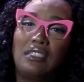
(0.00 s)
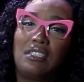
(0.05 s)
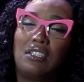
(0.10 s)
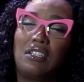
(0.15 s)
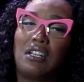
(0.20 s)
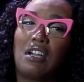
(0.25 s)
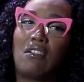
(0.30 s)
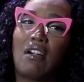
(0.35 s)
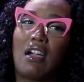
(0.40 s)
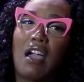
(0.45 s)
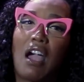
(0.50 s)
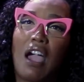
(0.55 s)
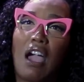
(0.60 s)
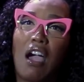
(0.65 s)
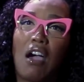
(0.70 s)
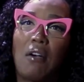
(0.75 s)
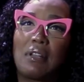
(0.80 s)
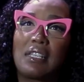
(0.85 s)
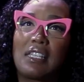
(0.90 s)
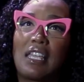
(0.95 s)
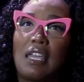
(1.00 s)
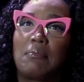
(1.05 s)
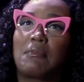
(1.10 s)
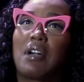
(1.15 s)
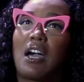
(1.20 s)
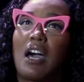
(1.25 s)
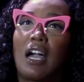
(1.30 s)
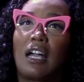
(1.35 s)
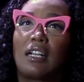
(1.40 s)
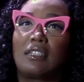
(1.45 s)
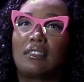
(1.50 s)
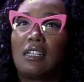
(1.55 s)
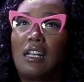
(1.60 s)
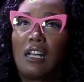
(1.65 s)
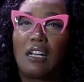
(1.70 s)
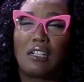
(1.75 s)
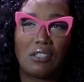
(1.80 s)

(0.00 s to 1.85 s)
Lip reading: You know, I always keep God